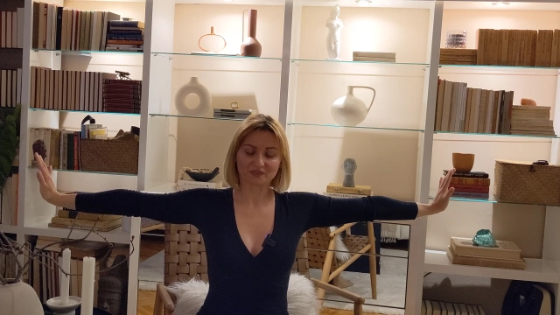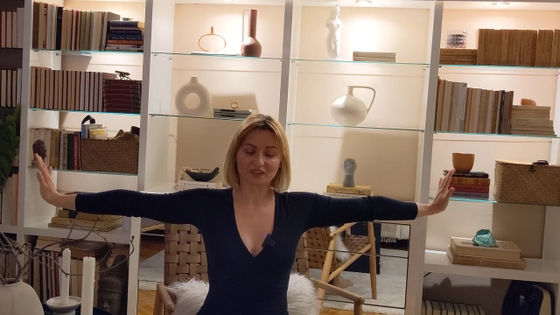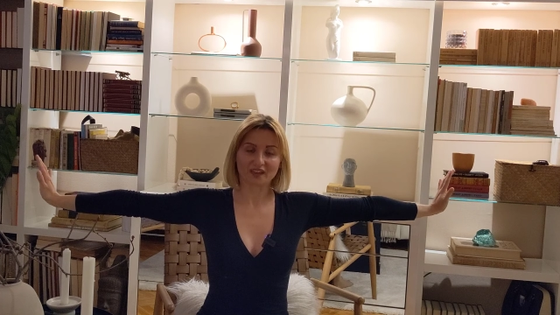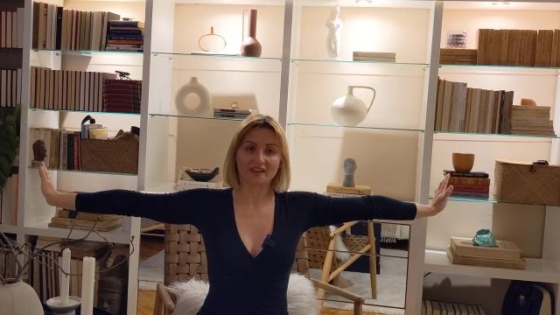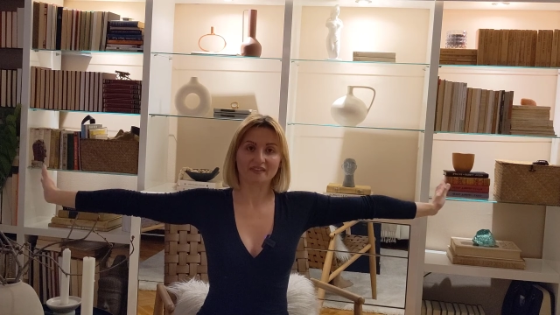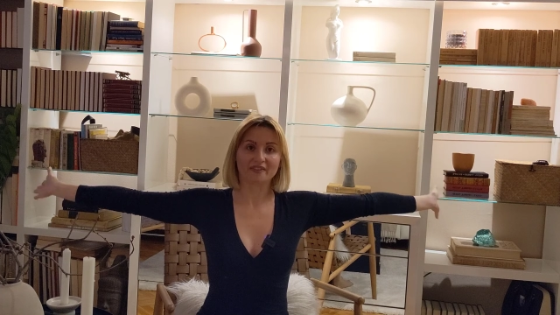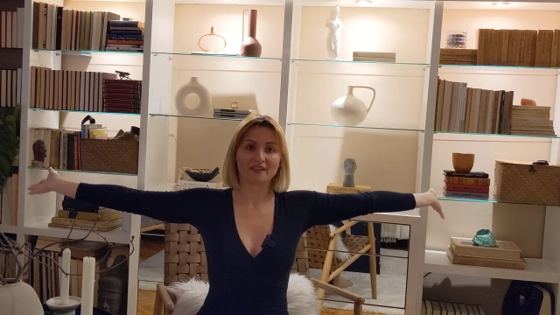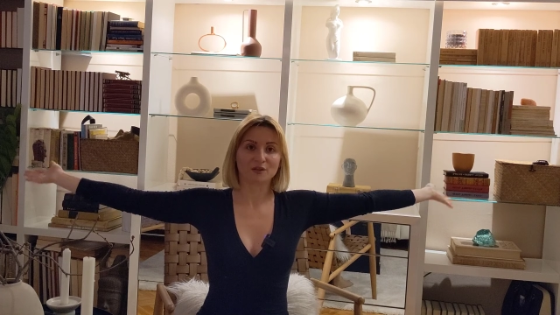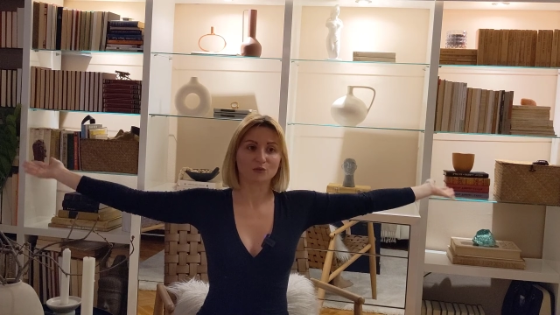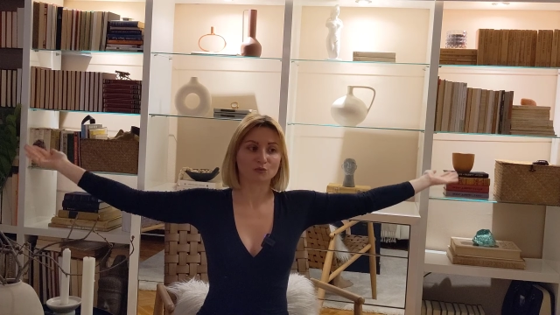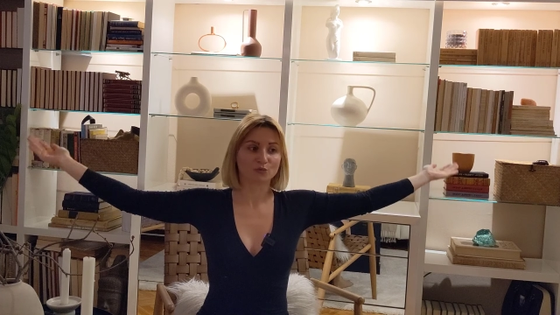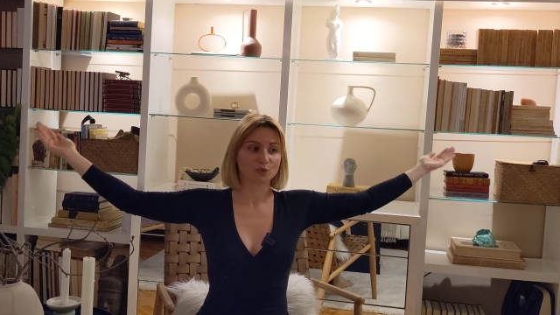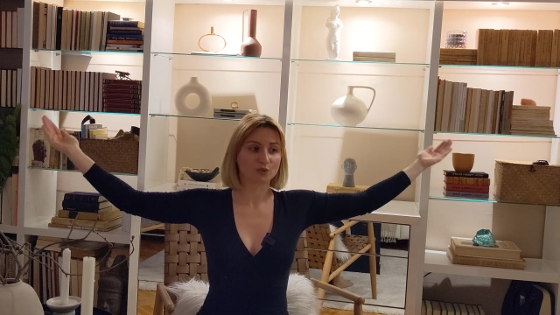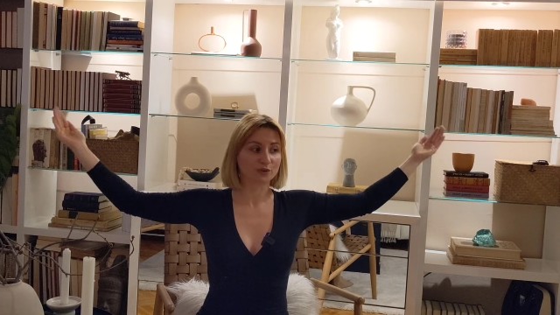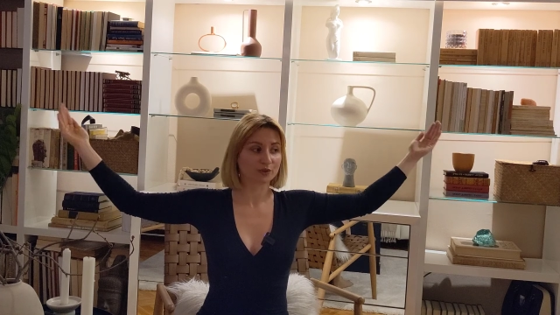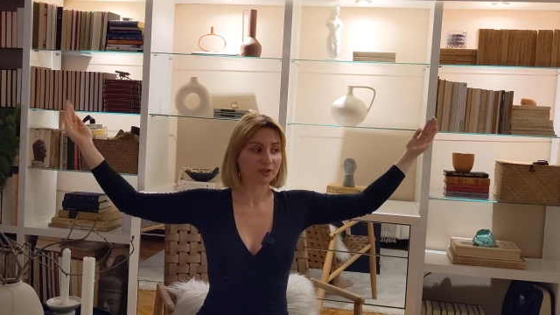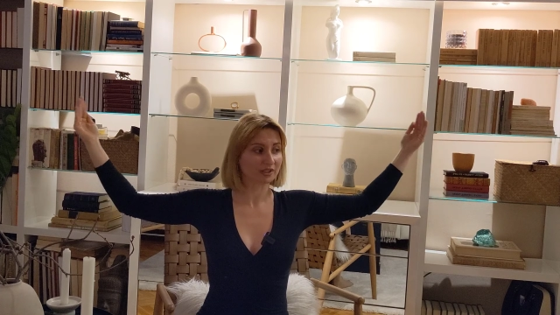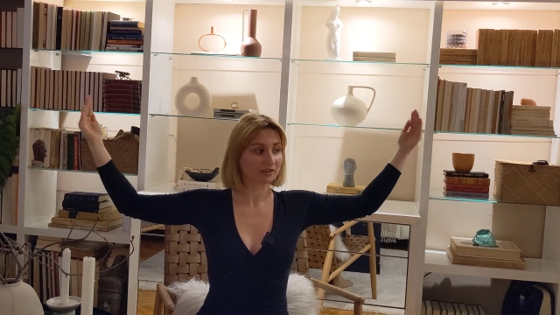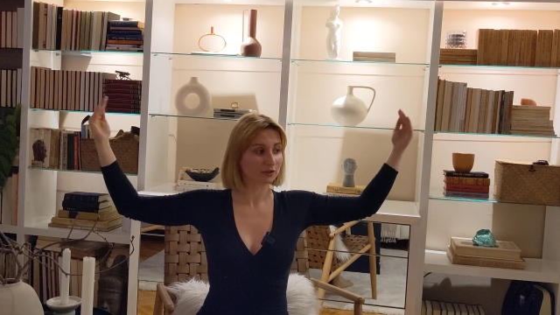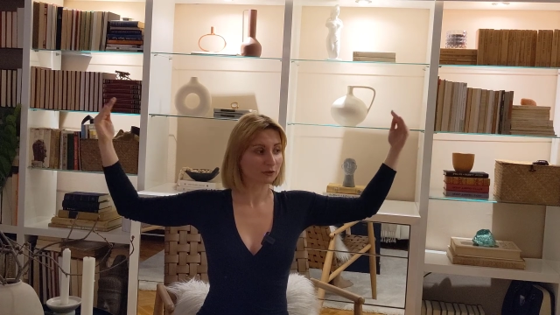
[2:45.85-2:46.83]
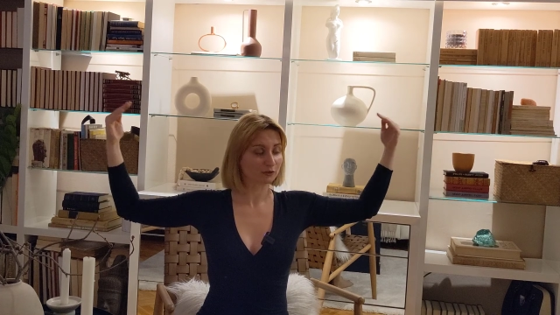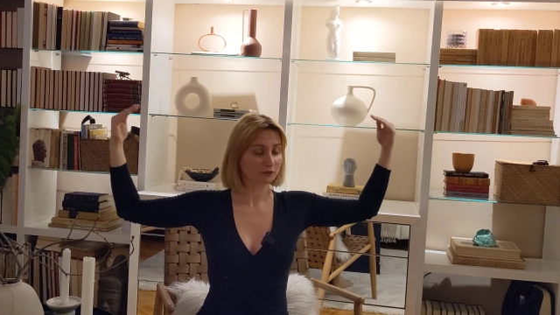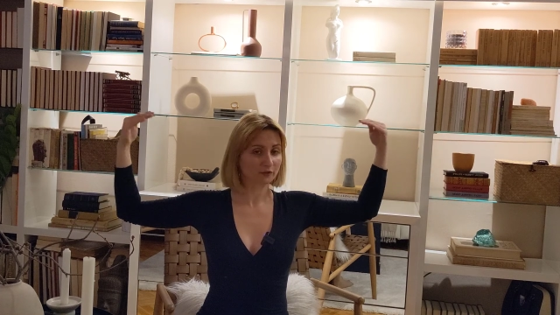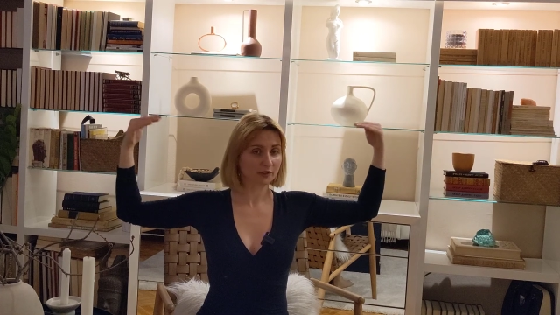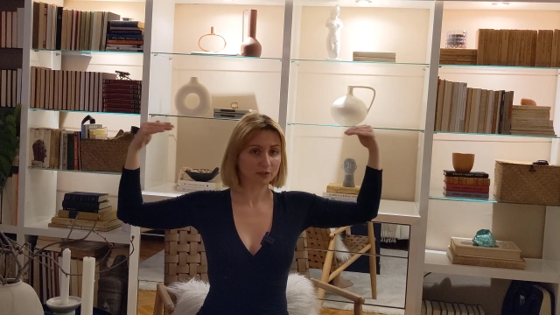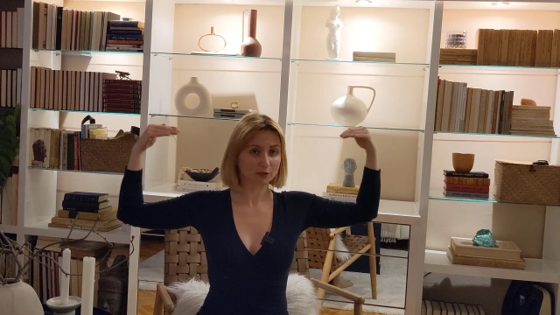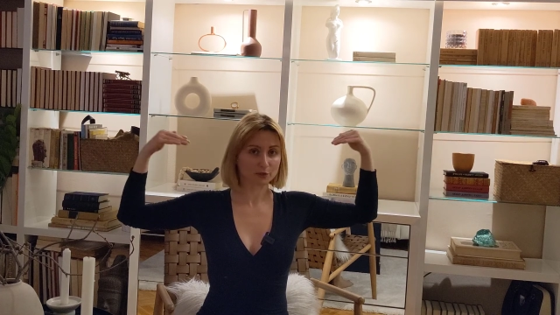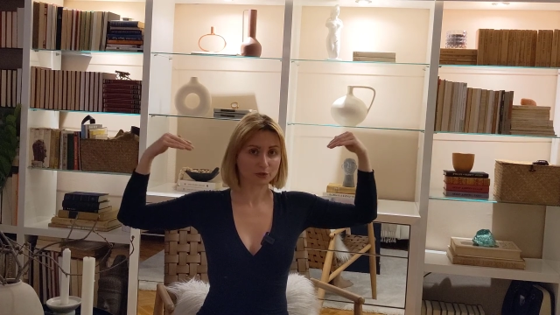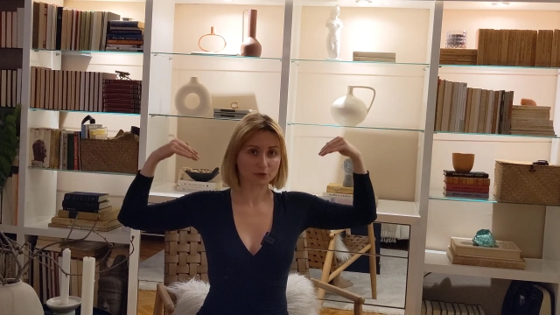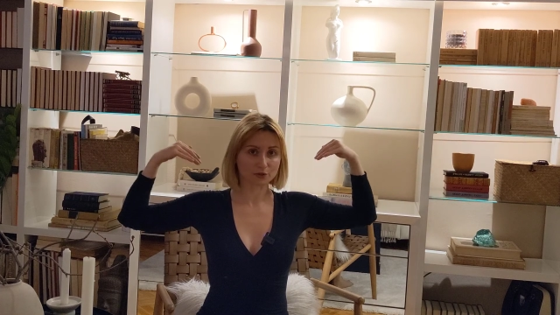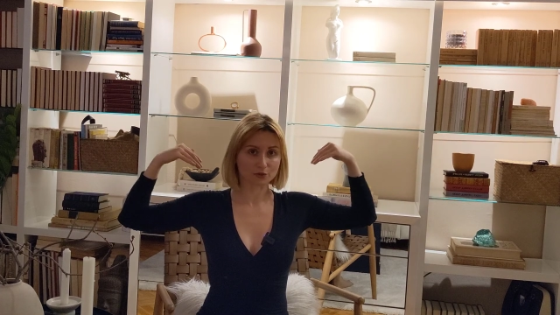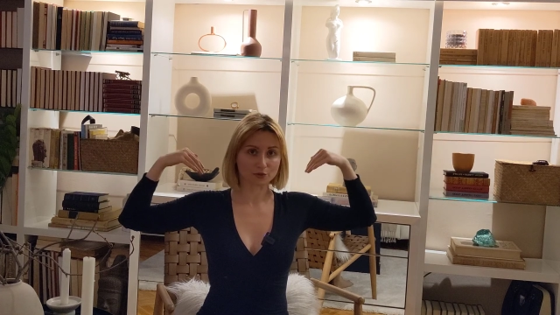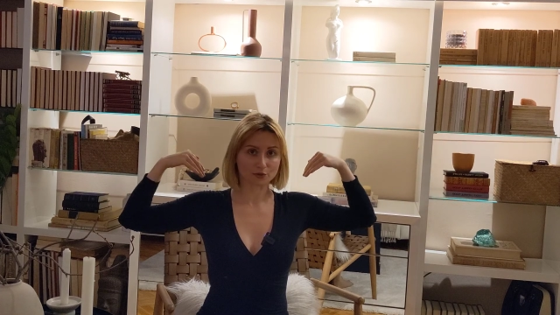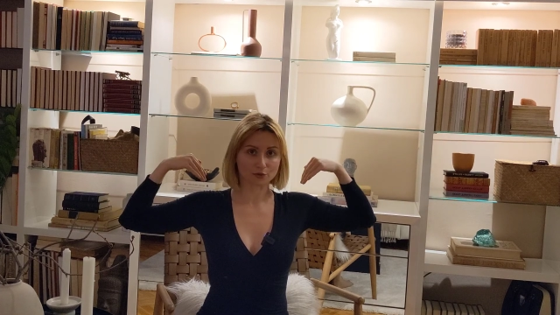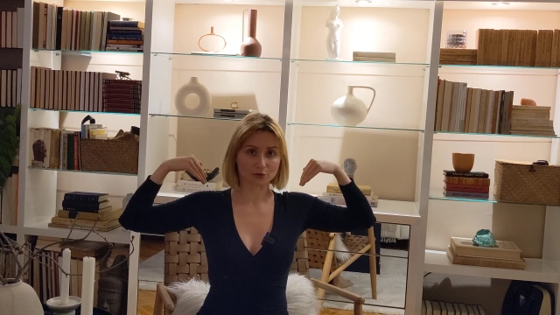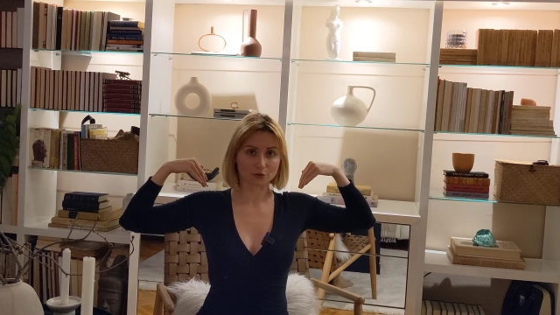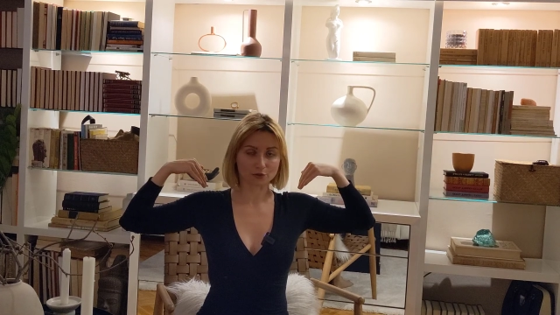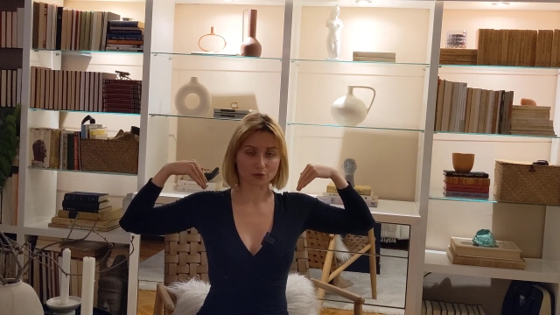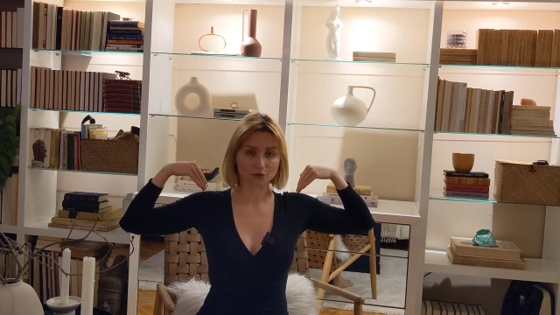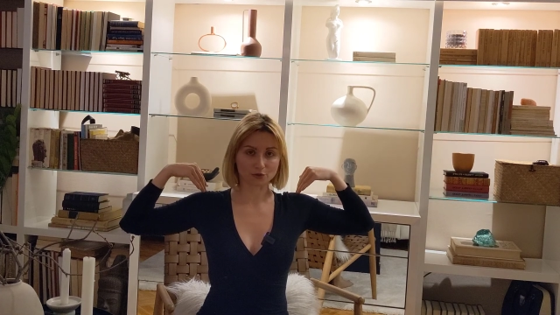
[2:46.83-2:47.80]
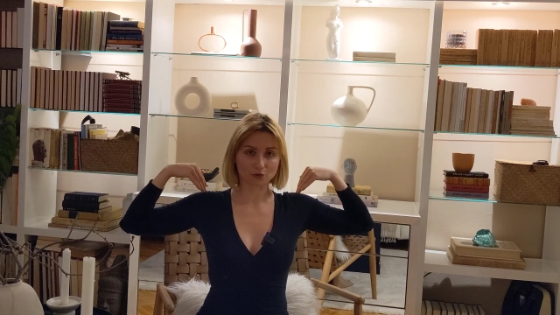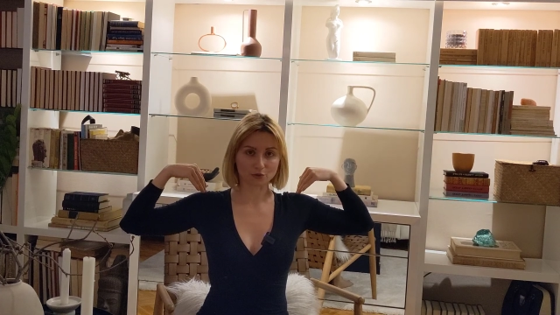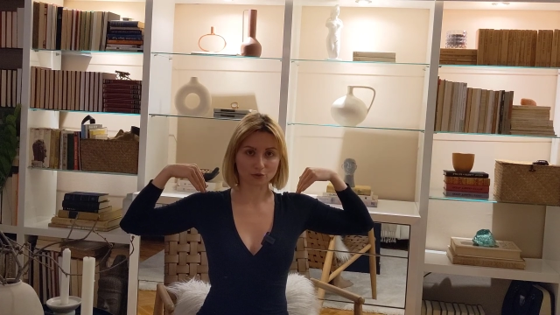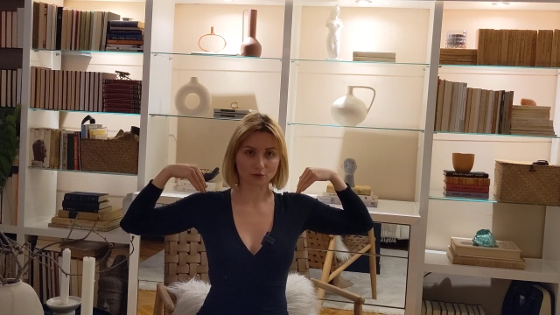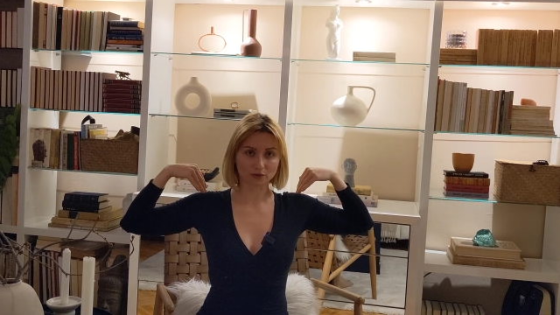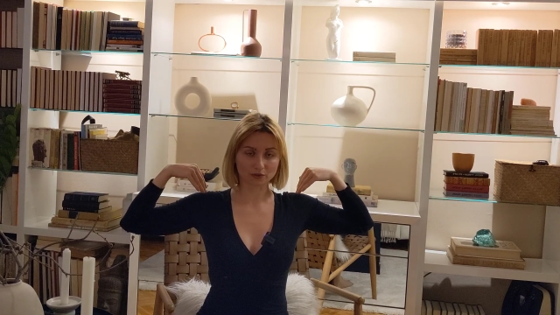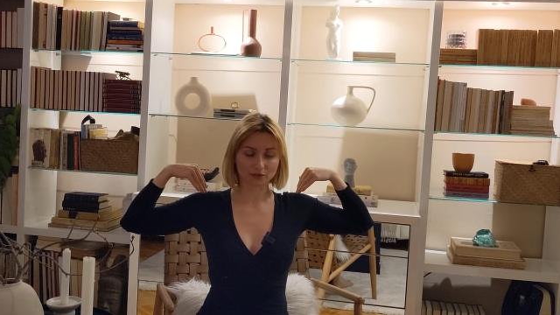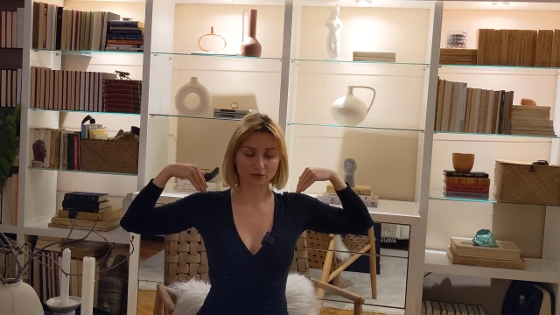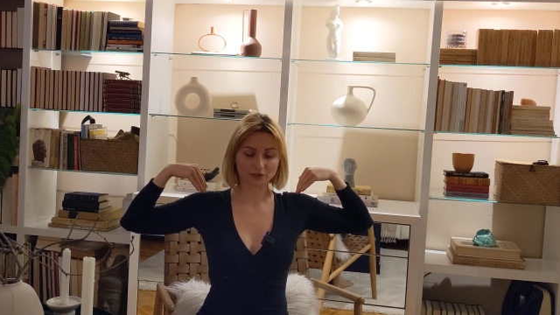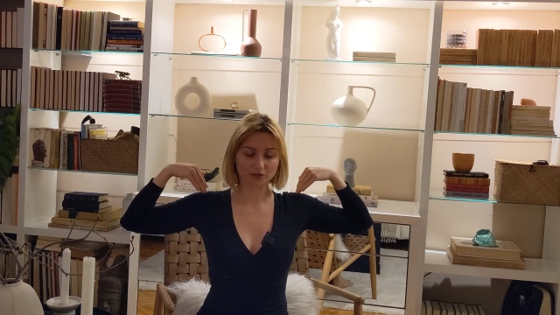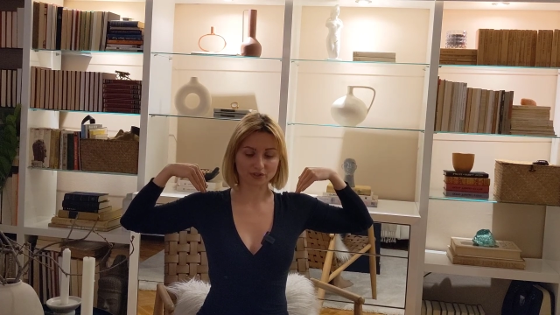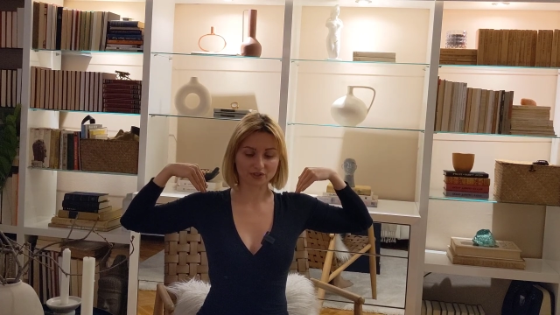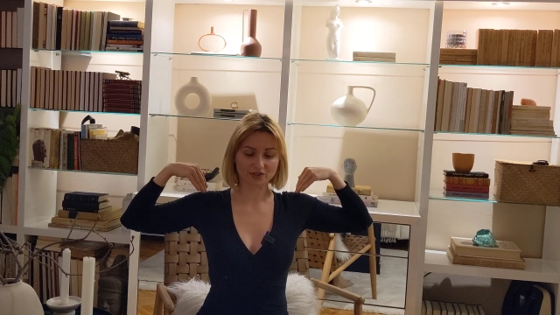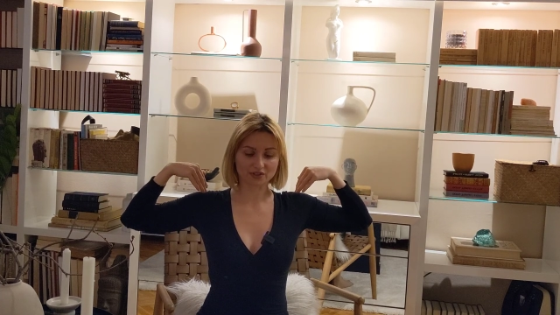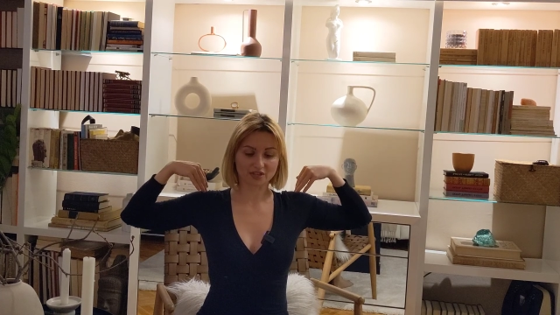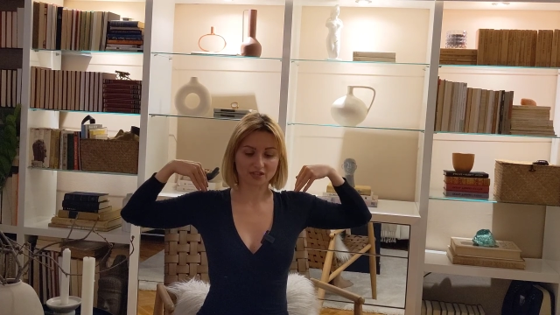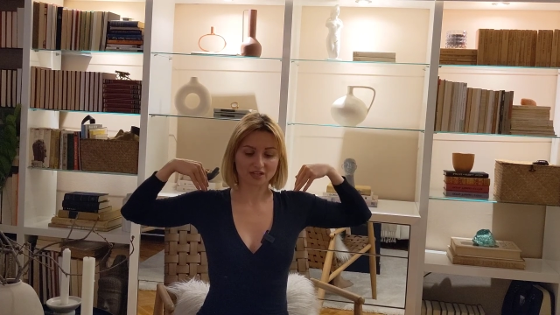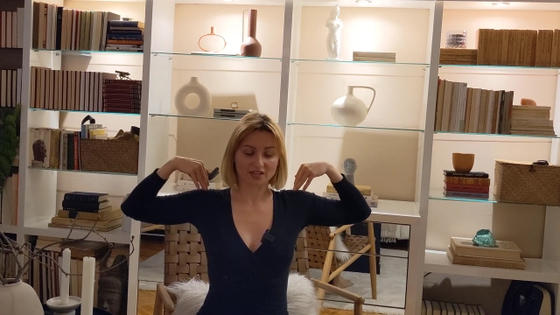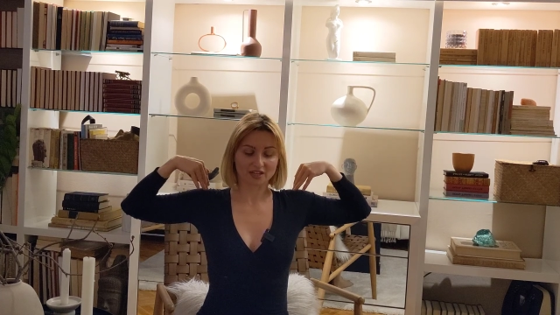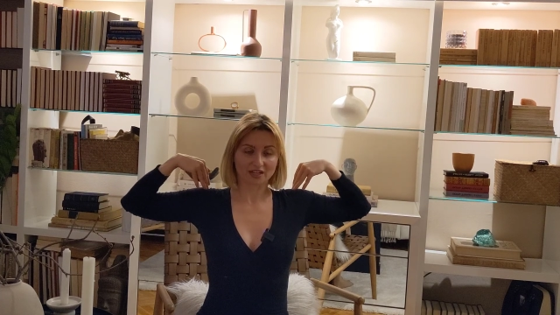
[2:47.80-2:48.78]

And then bring the fingers to your shoulders.